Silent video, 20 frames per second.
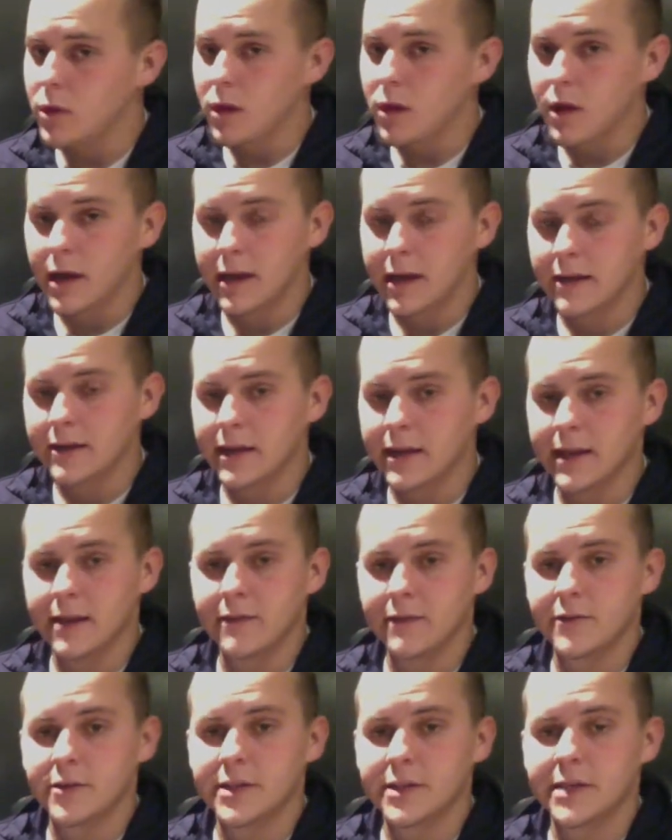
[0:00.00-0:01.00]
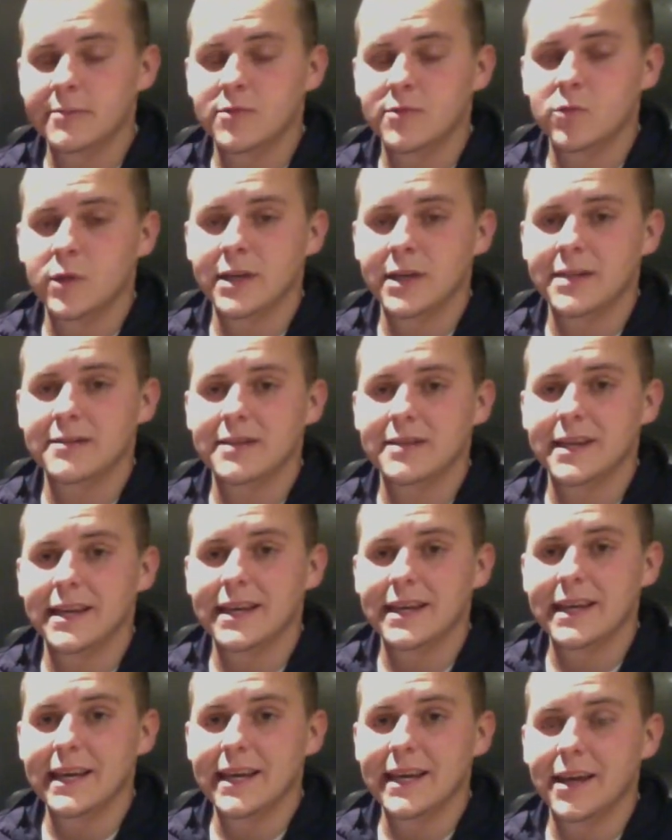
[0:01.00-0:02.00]
anytime any of your teams wins, they
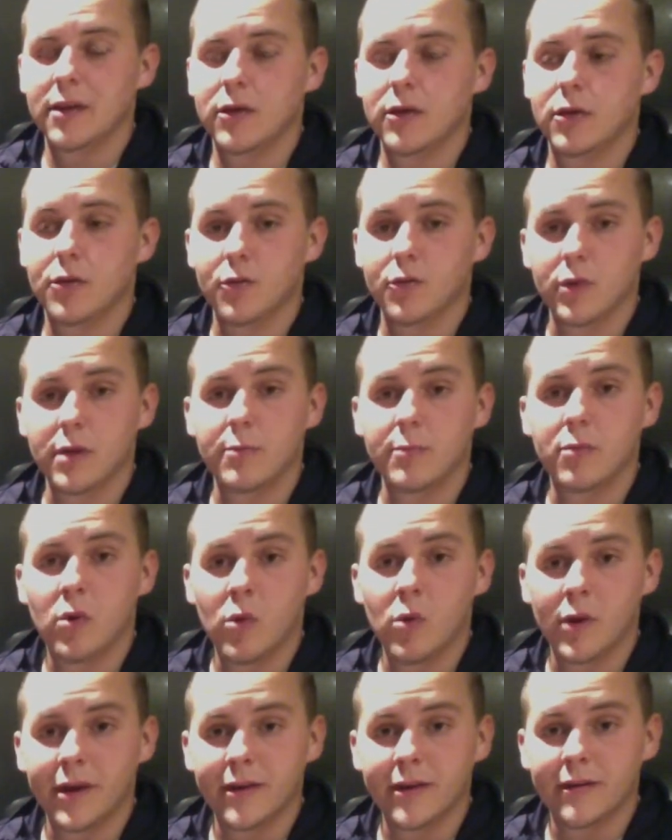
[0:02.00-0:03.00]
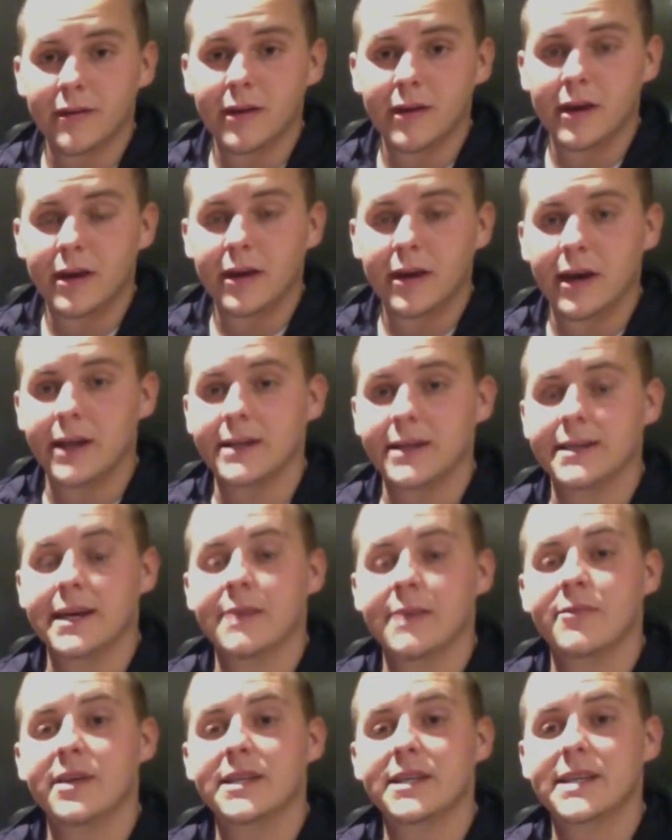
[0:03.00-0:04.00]
get 3 points.
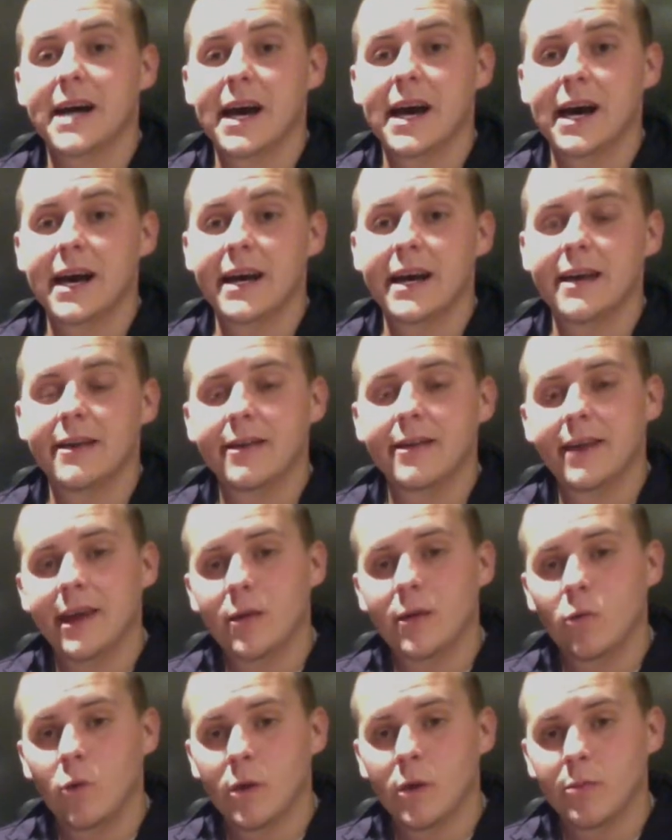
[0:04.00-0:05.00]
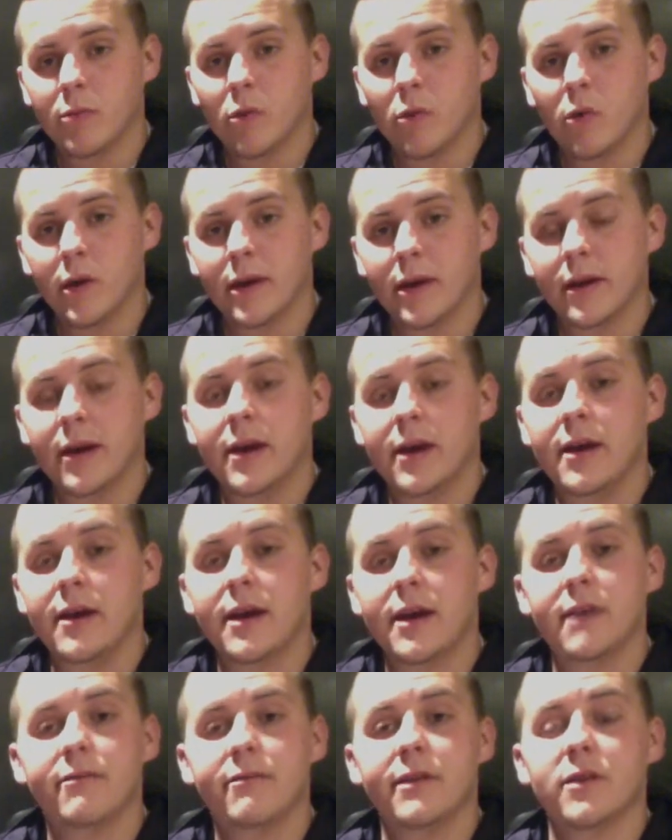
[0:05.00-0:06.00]
Anytime they tie, they get 1 point.
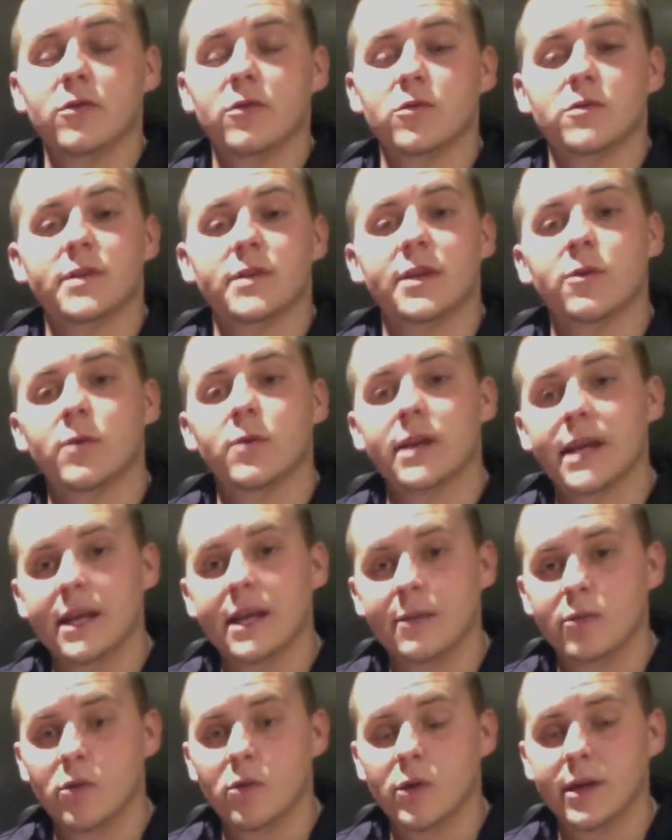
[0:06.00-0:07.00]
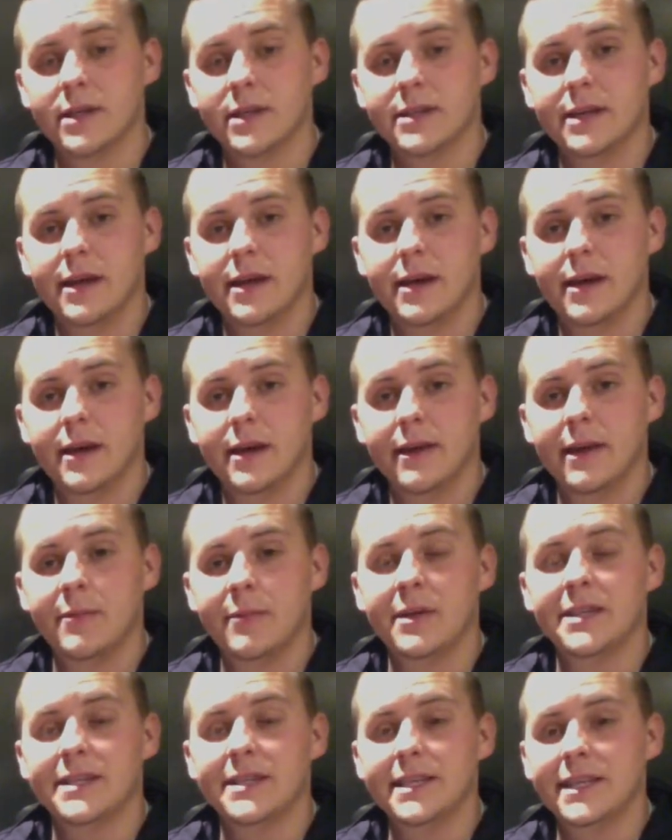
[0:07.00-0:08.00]
If they lose, they don't get any points. That
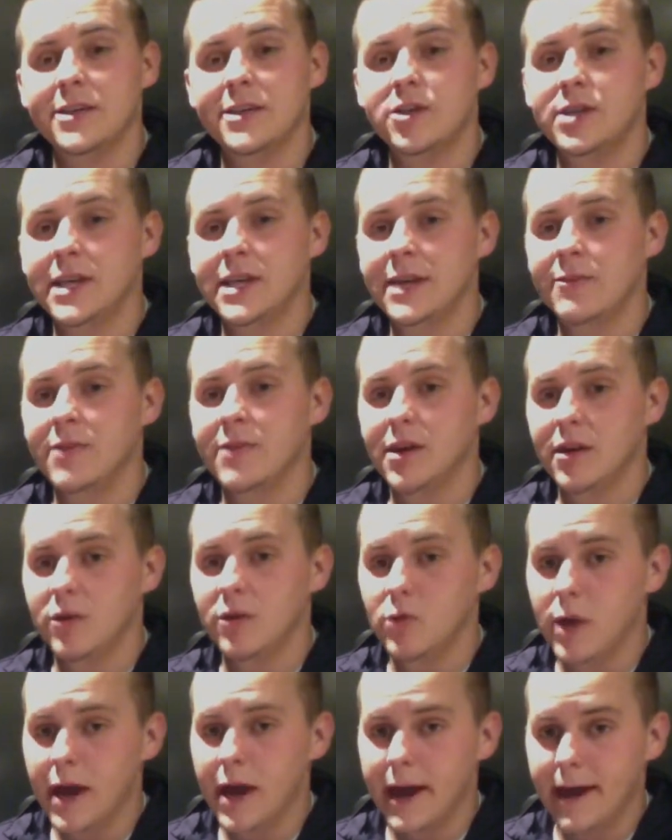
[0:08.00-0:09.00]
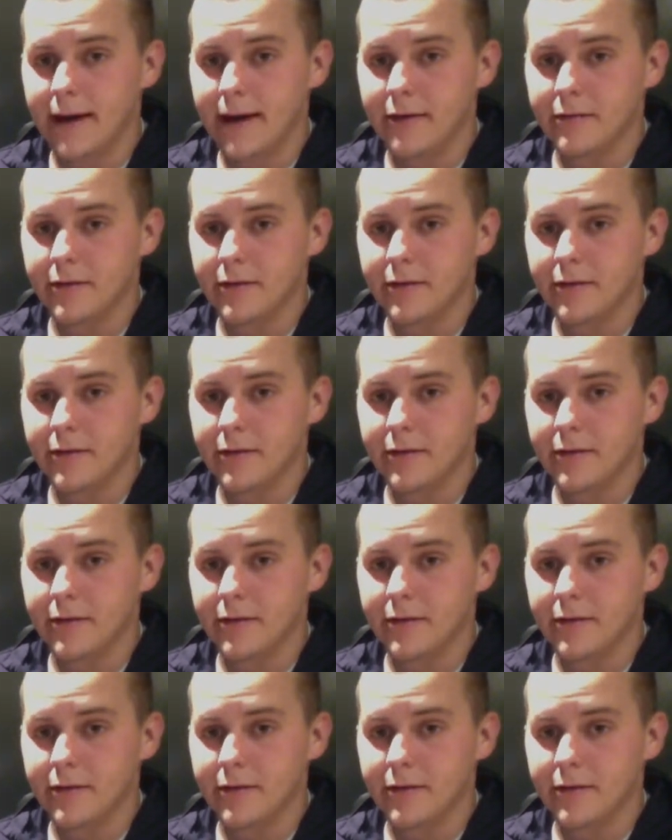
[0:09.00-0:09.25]
means each team that you have